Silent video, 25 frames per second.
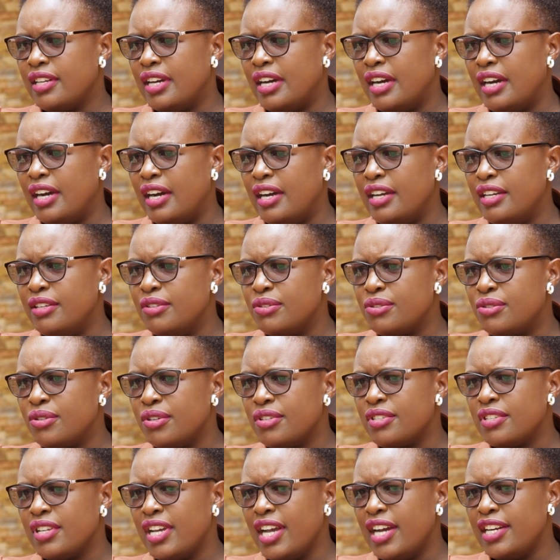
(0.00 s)
That in
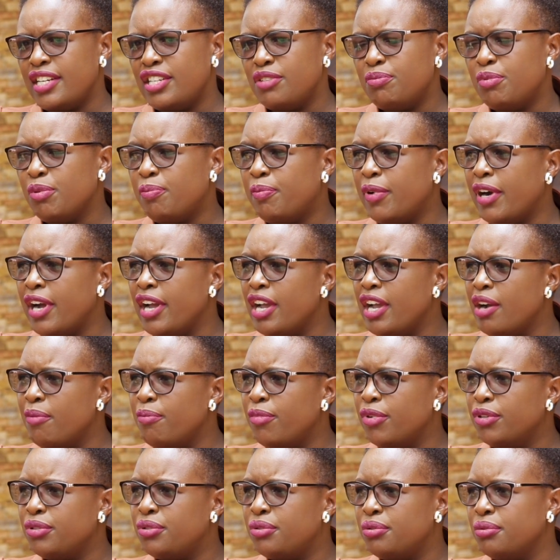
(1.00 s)
society, people are
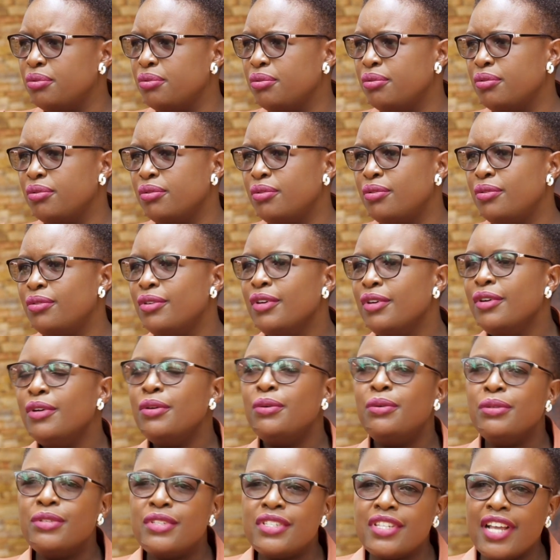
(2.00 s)
able to
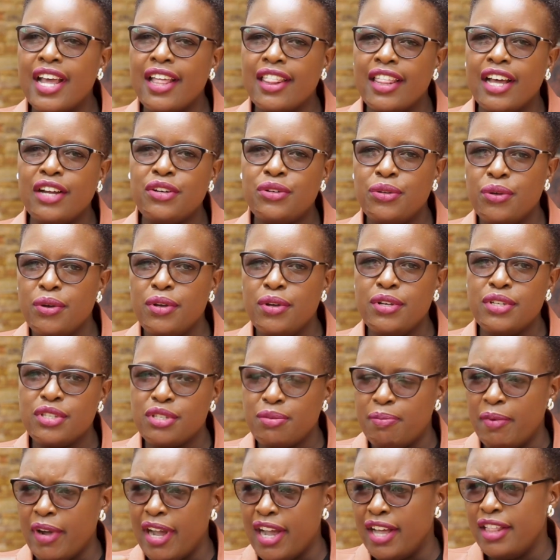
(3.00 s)
say that you
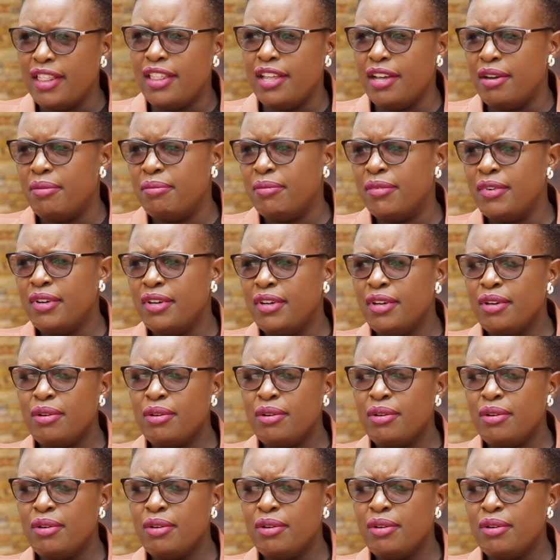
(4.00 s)
inspire them.